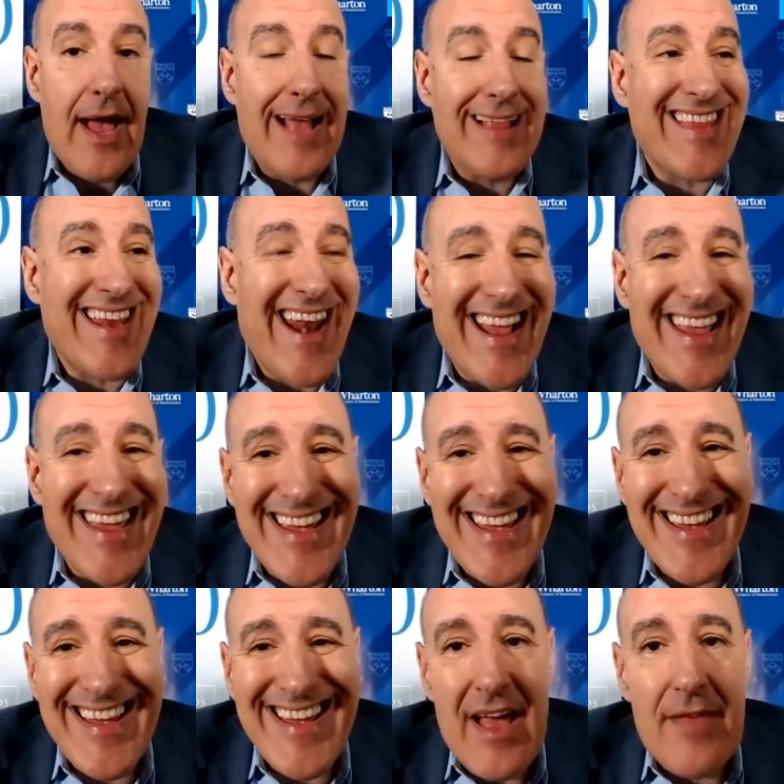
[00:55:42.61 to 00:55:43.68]
Uh,
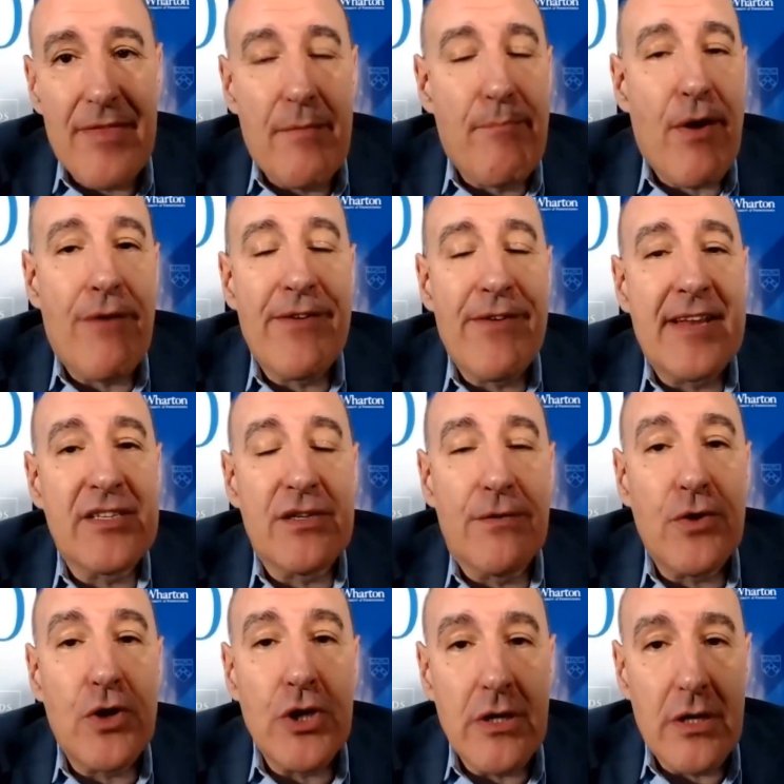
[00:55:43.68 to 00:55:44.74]
tracking uh, the provenance
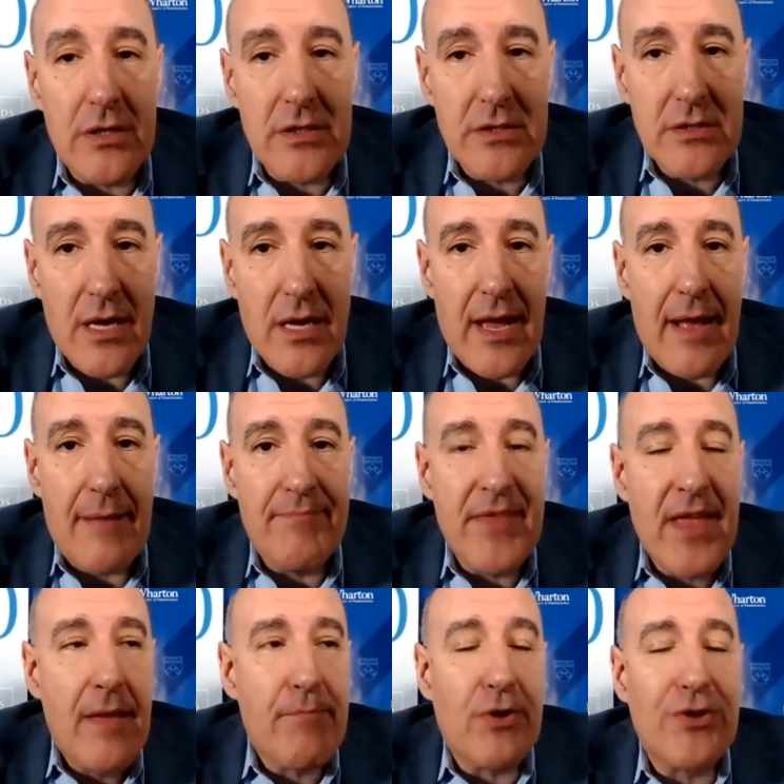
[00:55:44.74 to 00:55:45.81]
of goods,
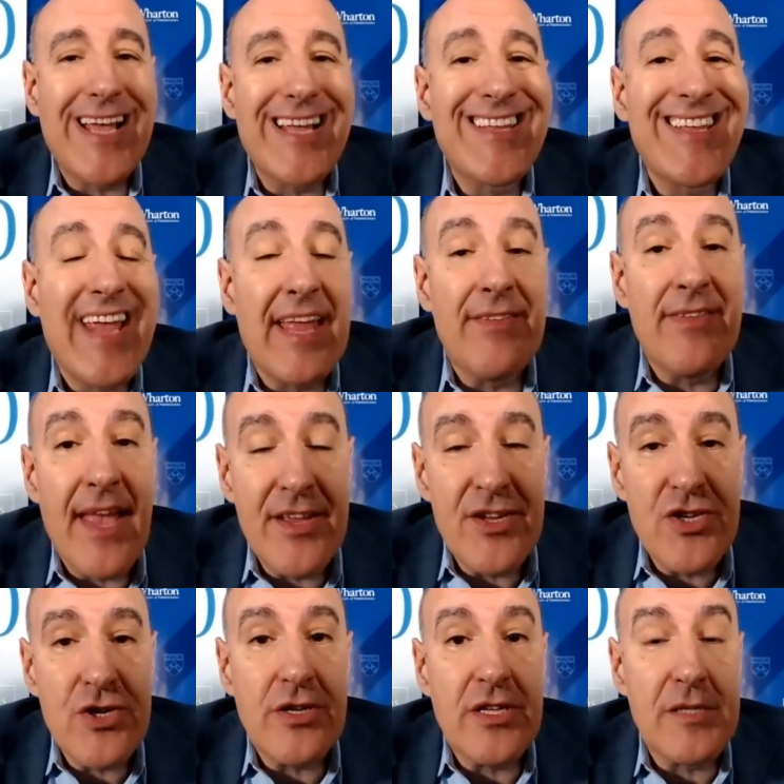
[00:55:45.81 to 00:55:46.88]
um, protecting
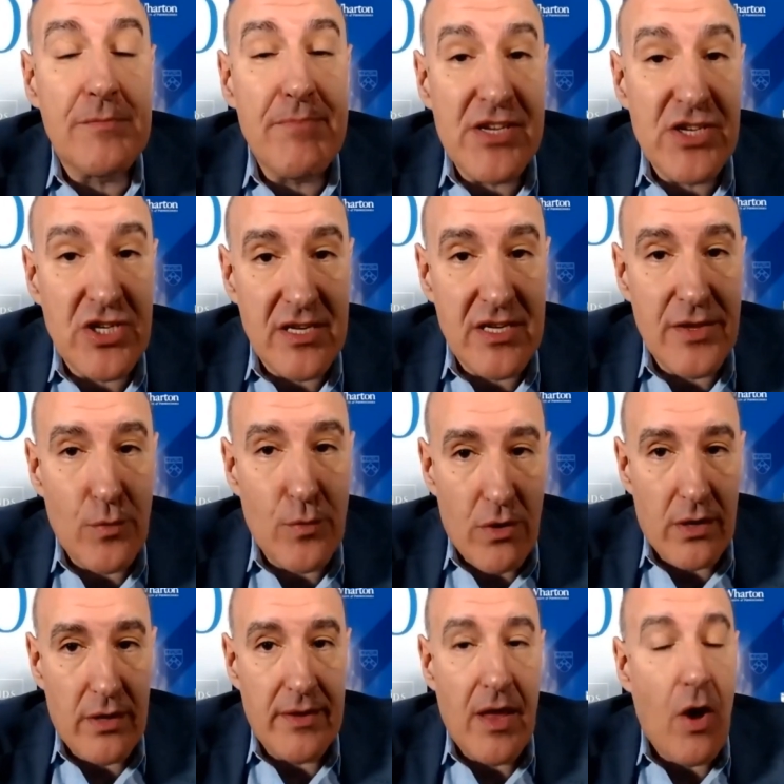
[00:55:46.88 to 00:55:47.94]
endangered species in the
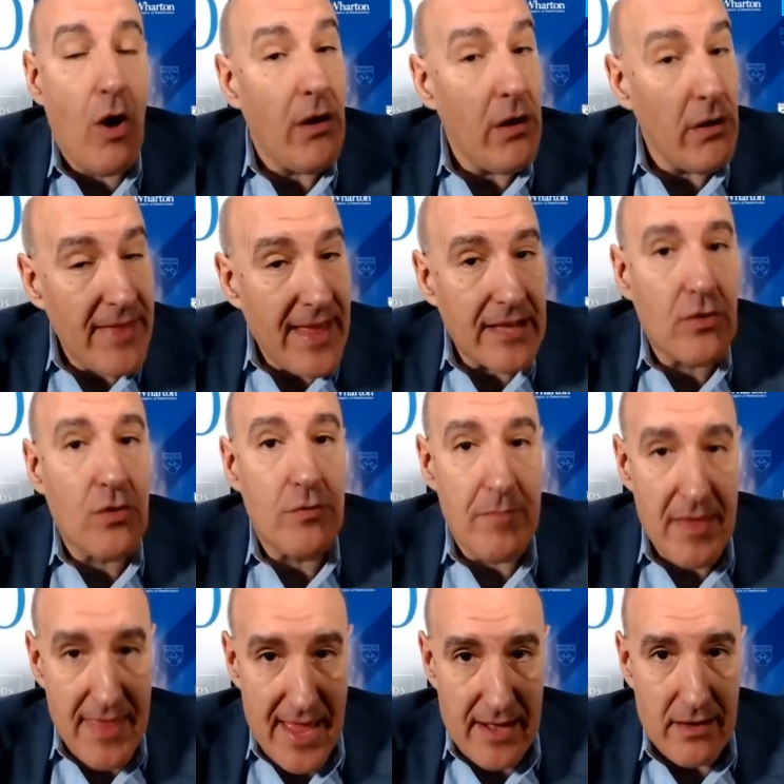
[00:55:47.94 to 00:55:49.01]
world. All of that could
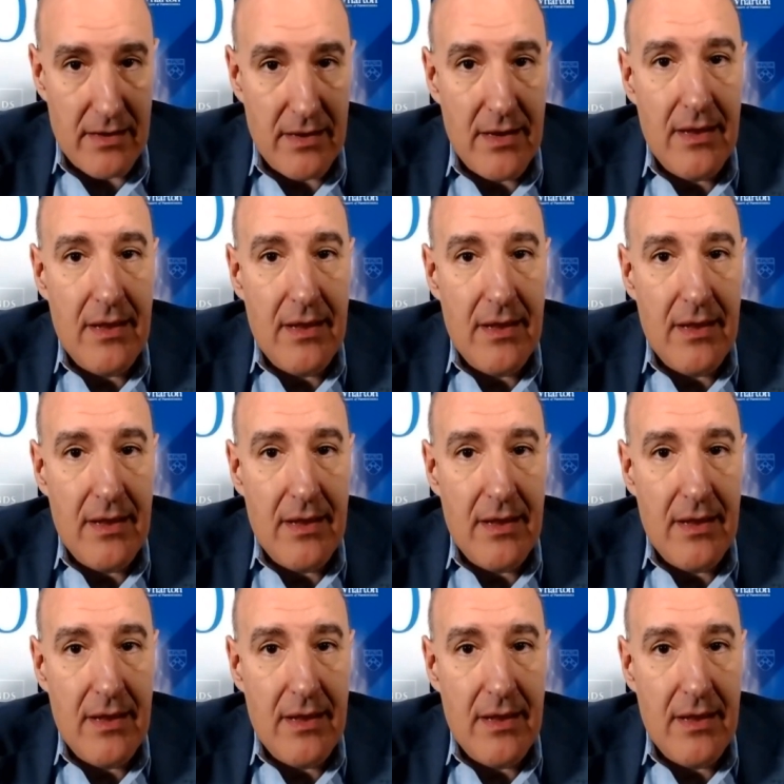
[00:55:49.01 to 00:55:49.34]
be done